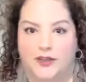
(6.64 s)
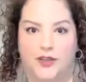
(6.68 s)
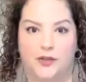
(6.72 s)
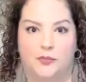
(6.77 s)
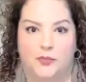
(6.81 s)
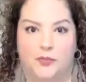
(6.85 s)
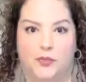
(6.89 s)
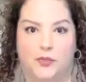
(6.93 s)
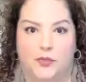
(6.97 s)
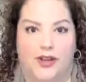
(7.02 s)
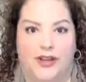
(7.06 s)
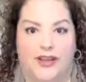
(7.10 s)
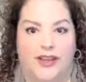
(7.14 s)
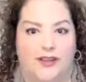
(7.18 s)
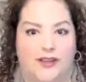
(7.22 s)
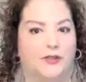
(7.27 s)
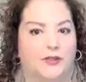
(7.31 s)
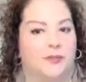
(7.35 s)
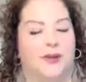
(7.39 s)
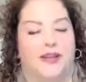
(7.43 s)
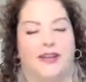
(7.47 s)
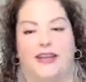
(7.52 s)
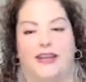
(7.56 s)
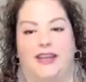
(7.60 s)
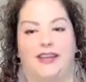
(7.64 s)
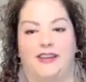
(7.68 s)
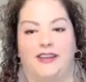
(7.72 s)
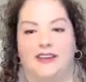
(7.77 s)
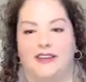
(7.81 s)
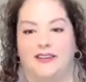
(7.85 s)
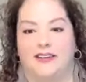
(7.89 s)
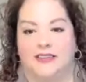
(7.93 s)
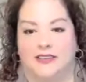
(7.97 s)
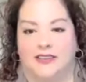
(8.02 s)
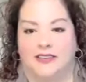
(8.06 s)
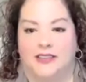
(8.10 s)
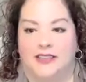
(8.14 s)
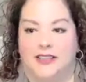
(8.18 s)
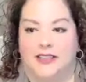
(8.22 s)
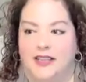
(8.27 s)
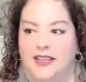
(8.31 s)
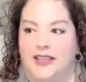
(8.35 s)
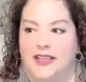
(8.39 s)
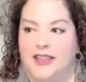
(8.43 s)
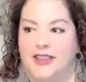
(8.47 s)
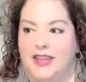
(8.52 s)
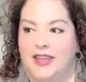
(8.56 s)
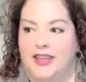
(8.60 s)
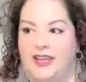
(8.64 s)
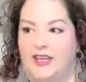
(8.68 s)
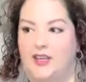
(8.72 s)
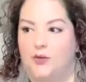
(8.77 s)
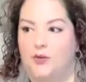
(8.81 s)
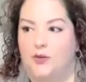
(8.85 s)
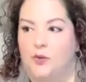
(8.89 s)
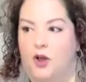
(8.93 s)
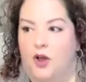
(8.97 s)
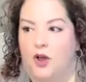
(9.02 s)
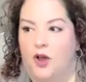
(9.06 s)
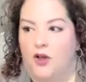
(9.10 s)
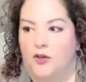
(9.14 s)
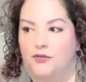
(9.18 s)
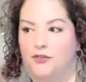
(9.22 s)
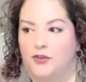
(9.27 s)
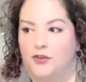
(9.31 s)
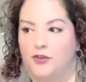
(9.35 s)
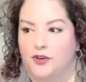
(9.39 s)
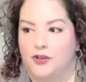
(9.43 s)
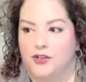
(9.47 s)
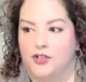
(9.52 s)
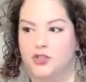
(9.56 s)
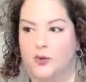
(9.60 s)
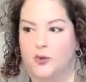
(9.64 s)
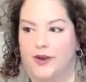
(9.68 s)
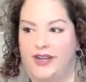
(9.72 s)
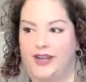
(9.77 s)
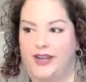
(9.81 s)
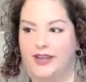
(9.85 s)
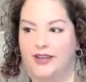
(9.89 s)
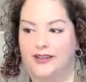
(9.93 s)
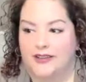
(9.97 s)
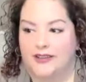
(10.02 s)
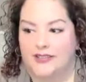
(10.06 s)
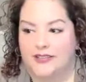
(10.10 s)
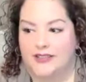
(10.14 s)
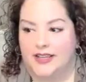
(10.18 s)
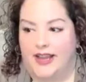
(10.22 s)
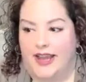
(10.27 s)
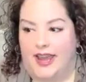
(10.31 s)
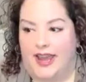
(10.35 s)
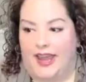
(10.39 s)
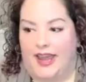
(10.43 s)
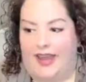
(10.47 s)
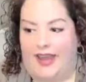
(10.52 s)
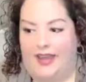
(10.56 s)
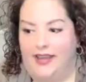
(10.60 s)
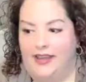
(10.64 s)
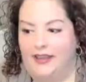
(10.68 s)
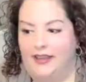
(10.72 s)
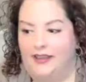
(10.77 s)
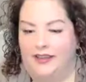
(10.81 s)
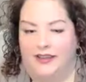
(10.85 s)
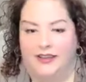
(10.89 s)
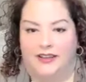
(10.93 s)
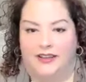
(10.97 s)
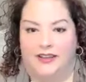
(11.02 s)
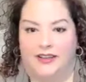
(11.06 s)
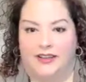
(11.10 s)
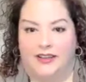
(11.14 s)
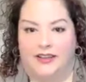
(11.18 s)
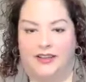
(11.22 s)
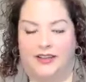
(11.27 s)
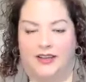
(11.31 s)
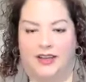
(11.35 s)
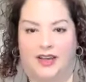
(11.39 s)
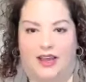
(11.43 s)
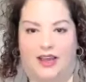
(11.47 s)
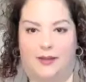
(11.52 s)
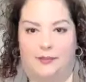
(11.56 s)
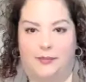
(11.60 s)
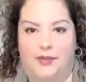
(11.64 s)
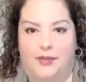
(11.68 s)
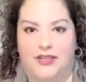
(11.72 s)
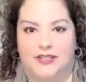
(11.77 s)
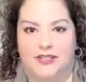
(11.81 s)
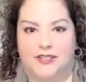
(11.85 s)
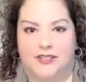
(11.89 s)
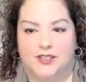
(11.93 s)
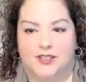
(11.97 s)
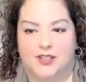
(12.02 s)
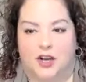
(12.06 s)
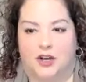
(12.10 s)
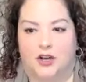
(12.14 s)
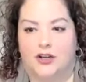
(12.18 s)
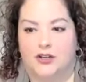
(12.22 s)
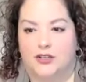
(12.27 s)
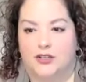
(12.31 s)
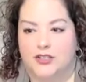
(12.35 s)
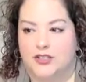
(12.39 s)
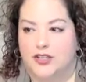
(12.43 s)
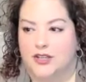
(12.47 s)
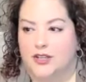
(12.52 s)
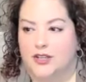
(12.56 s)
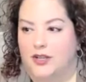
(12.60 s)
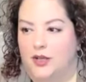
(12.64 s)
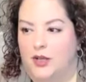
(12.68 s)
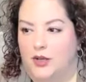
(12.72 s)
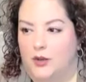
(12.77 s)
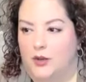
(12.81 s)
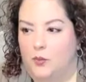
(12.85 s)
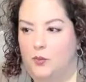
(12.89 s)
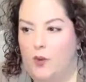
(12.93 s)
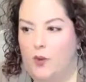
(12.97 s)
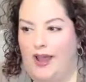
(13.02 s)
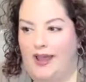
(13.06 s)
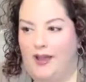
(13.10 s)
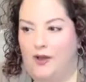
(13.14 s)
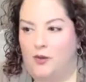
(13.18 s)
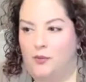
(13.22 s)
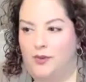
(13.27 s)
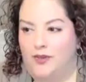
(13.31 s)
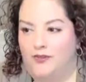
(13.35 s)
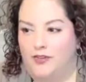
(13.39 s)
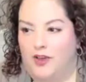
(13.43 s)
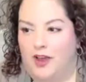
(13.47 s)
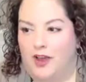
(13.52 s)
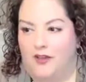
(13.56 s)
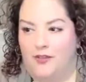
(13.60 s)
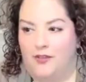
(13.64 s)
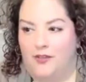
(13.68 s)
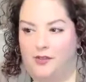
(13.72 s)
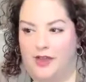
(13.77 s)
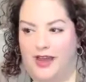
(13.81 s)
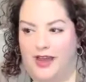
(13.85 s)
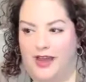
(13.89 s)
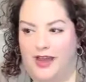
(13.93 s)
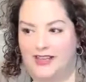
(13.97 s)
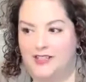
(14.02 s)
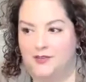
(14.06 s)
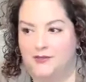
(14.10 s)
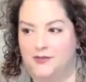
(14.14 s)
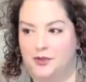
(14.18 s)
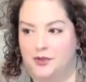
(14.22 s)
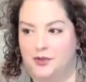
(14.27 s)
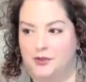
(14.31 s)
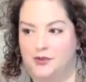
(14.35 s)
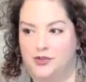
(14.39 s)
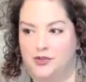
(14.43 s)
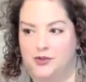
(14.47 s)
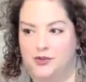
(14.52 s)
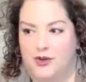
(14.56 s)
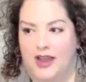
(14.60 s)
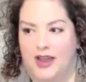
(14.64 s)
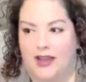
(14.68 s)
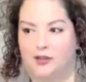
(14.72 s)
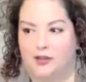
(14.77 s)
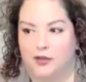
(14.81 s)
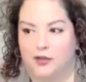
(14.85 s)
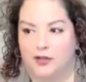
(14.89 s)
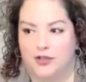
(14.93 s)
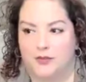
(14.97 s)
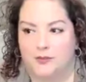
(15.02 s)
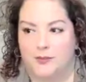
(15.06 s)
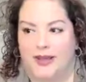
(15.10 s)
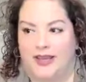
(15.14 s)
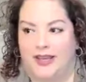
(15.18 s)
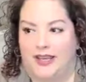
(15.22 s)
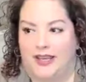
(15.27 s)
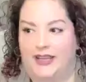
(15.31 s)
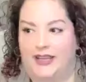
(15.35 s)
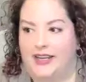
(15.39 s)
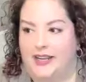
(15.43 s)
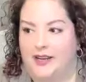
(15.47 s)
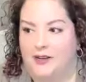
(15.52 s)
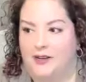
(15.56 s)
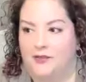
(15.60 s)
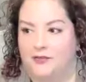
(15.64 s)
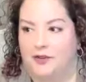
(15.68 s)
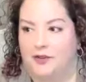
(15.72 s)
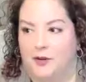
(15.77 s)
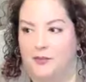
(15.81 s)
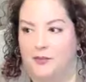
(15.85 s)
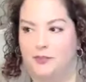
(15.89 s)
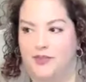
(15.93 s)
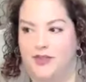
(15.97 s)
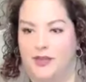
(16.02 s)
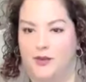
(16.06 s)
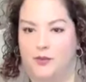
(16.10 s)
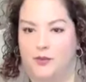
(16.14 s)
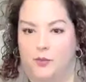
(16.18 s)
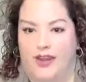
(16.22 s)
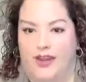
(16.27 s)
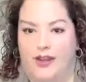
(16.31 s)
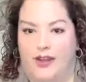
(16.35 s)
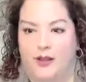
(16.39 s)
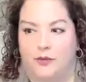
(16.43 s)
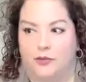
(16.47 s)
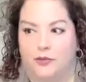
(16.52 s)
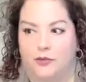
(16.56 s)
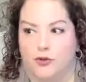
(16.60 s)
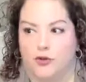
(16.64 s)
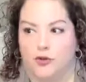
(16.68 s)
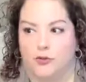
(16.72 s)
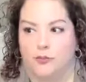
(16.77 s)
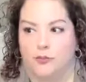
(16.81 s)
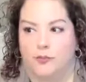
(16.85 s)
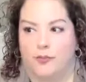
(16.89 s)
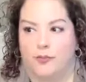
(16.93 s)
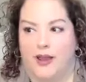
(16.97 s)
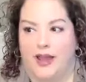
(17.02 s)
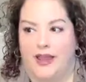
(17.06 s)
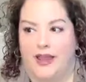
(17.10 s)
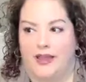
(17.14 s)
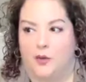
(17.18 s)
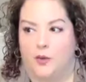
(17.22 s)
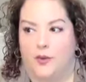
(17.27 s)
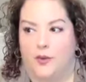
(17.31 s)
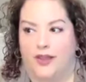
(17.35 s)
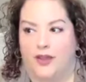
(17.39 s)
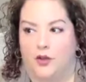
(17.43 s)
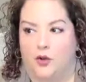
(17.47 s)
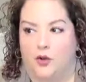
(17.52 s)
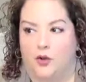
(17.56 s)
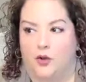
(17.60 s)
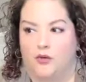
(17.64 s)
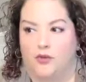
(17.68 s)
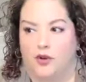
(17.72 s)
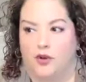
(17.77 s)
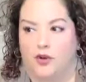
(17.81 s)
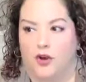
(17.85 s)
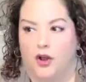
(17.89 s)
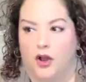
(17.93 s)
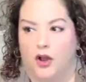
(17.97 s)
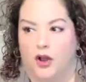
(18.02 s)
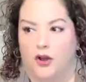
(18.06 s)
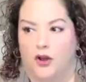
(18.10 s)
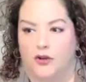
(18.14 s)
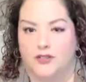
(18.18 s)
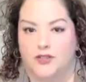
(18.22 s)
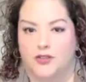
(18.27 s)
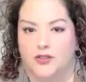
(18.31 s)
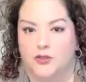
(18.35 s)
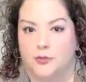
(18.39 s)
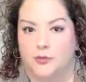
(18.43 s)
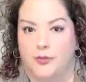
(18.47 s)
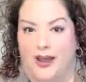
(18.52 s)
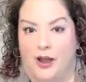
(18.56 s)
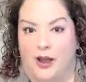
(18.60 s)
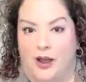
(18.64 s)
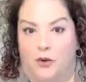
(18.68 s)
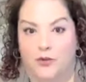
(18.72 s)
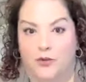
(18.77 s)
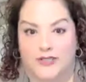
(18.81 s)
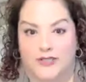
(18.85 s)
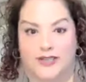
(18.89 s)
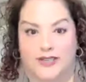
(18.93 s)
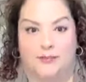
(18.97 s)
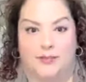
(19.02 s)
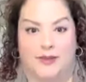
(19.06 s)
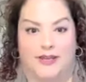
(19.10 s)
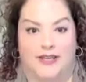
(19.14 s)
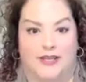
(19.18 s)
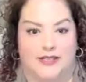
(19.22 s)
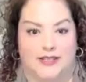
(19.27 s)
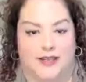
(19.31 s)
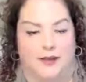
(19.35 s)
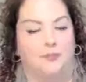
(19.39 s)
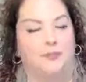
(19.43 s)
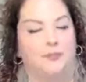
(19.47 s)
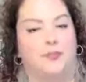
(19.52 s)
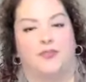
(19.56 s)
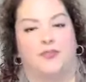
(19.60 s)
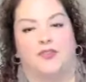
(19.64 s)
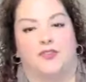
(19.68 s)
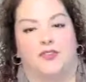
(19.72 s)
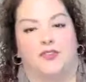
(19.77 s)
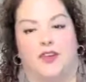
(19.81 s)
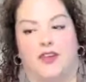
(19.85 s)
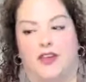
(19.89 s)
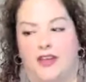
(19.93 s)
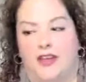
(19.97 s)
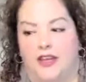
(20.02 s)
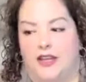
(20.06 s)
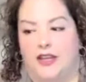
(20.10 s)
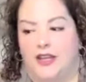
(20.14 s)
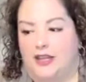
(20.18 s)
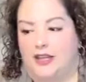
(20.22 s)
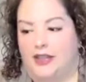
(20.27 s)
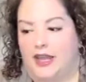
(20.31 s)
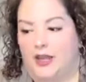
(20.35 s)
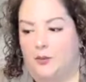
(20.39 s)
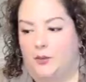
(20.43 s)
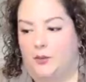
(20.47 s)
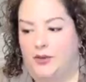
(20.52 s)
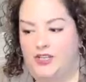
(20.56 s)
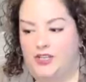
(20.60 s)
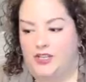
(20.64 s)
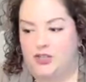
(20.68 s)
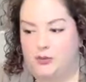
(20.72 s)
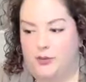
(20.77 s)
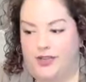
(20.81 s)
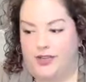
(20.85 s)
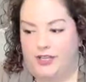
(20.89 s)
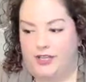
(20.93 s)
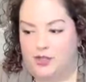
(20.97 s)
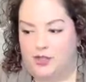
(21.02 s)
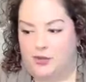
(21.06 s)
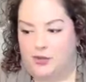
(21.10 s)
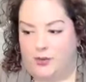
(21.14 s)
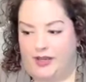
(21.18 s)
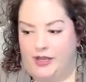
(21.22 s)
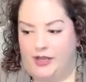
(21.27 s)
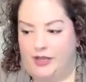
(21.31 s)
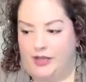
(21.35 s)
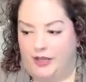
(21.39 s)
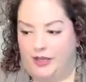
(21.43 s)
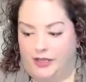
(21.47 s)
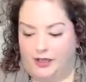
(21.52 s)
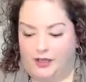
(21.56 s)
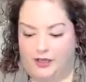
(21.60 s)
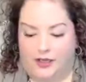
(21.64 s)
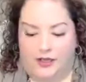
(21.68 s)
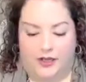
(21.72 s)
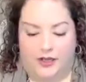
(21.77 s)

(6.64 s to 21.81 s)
Good morning, everybody. Thank you all for joining us today. I'm going to start while we've got the last few stragglers making it in from the waiting room by going over our Zoom housekeeping tips like we do each week.